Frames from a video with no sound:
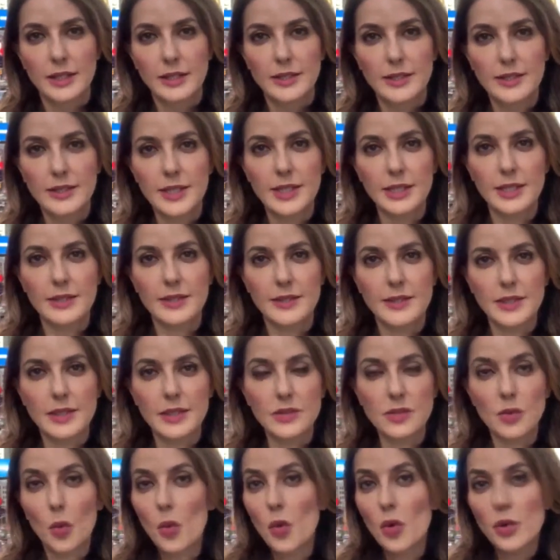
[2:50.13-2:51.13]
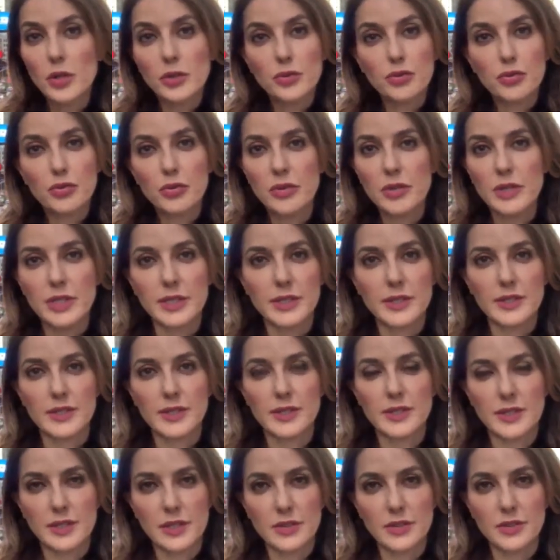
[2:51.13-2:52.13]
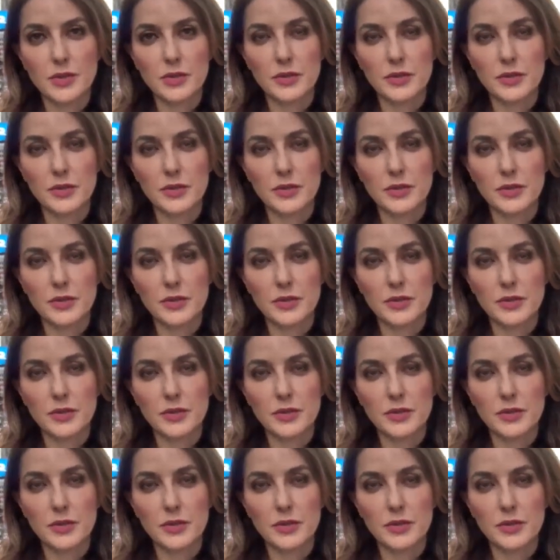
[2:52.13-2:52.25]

citizens or tourists.